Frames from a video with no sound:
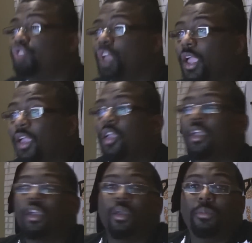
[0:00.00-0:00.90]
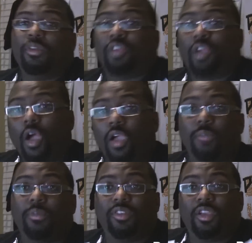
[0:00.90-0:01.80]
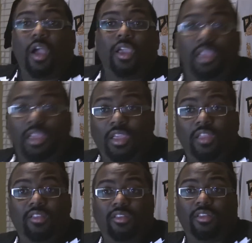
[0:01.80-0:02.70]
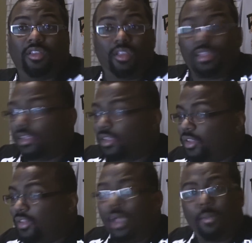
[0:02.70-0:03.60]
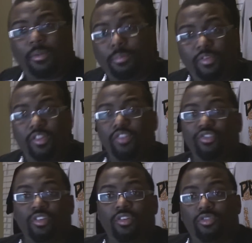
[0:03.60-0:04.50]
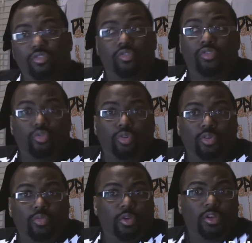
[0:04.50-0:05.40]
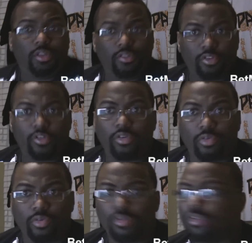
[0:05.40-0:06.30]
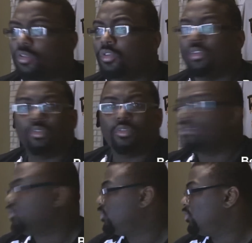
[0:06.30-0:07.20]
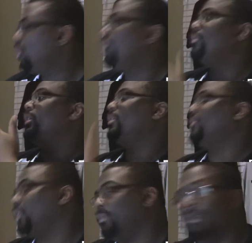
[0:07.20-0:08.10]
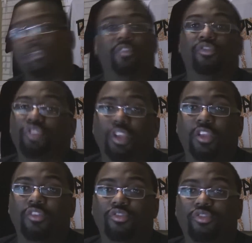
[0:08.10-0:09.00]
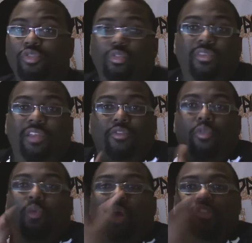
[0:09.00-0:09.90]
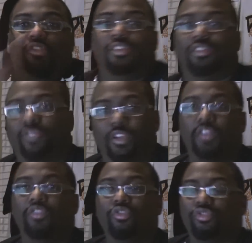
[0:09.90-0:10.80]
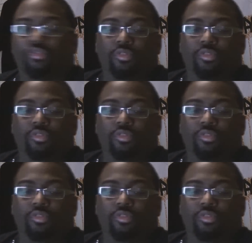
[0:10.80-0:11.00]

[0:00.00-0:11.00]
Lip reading: you check, Mizugaki is in the dominant position doing what he needs to do. Oh, yeah, nothing's changed. You don't even have to watch this fight. You